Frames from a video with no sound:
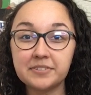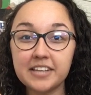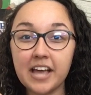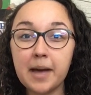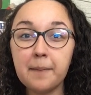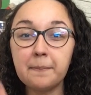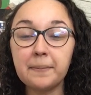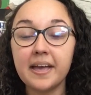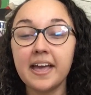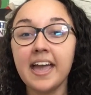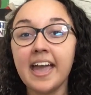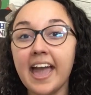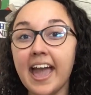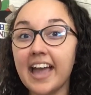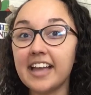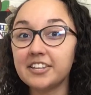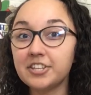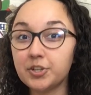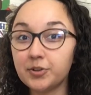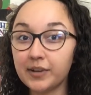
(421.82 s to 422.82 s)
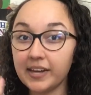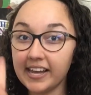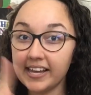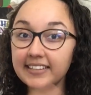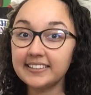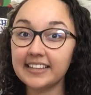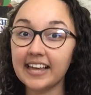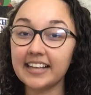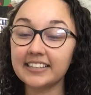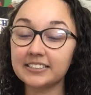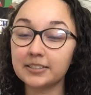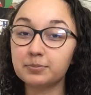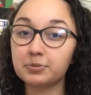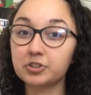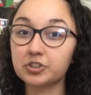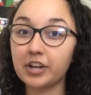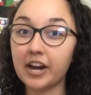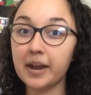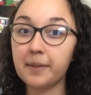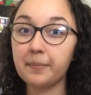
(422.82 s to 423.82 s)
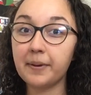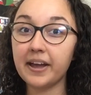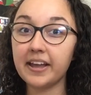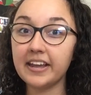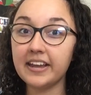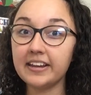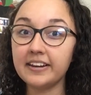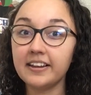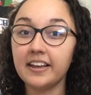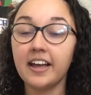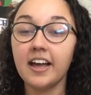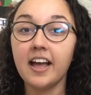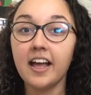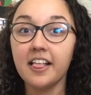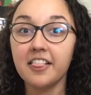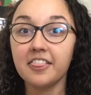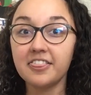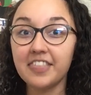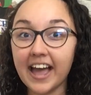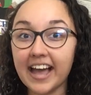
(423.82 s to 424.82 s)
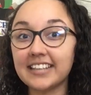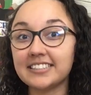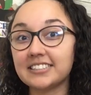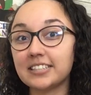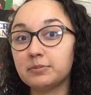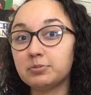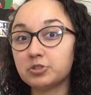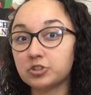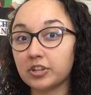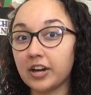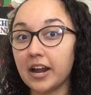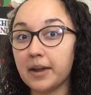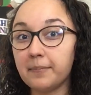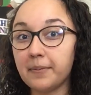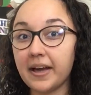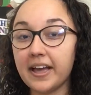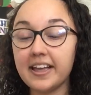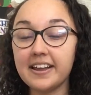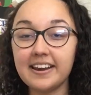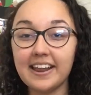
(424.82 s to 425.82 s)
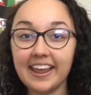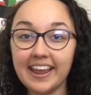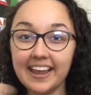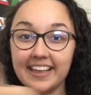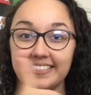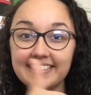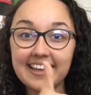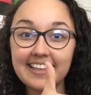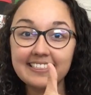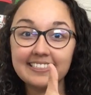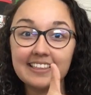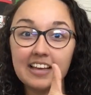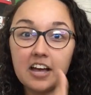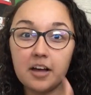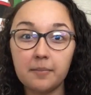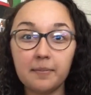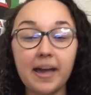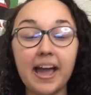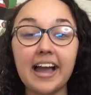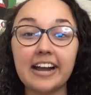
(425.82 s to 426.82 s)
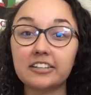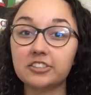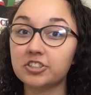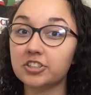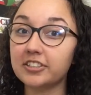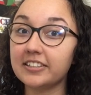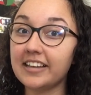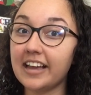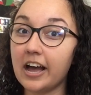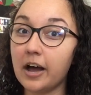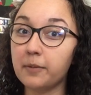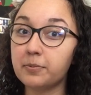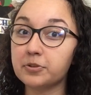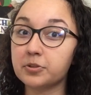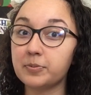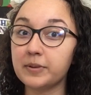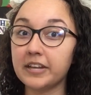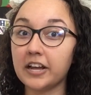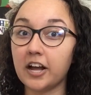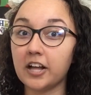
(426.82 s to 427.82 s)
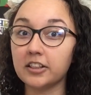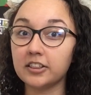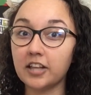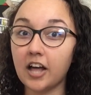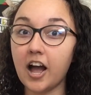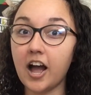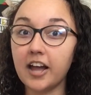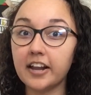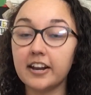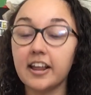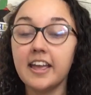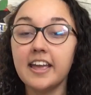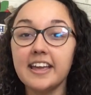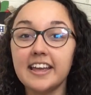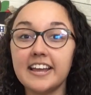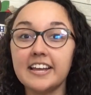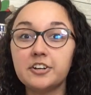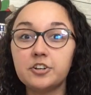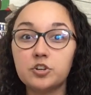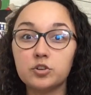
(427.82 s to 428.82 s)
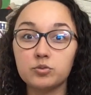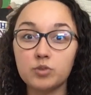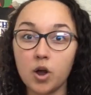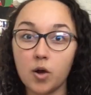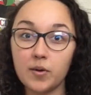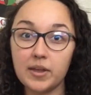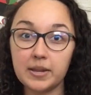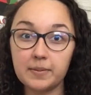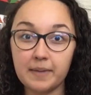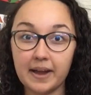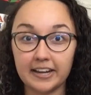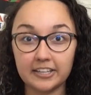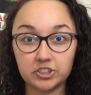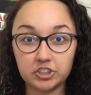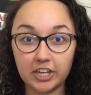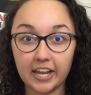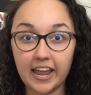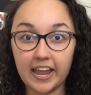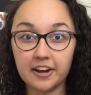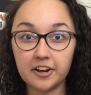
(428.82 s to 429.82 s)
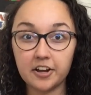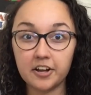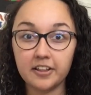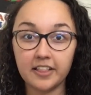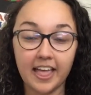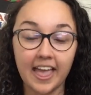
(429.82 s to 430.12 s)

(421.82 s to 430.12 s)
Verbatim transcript: up and you hit that subscribe button. That subscribe button and that thumb actually helps me a lot in growing my channel.